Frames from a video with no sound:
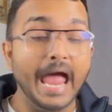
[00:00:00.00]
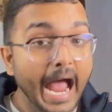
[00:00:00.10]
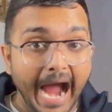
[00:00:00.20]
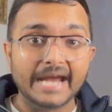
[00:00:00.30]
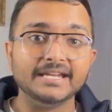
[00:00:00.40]

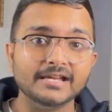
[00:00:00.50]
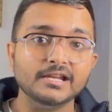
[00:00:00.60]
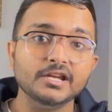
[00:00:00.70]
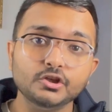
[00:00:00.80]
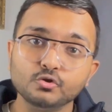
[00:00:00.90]

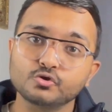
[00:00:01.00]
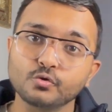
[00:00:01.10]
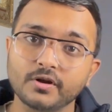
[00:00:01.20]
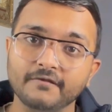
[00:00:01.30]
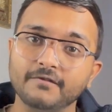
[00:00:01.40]
Ideally, you
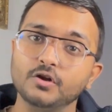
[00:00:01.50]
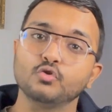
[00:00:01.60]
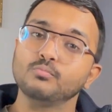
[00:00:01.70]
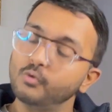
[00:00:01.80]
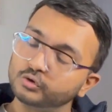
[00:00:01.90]
should refer to
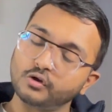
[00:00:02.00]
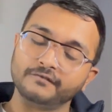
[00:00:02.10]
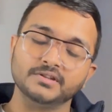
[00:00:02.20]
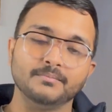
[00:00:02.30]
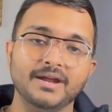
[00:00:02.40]
both of
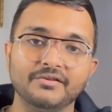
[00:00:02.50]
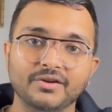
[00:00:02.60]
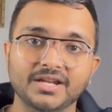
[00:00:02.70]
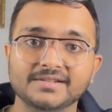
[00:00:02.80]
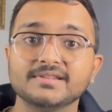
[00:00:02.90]
the metrics.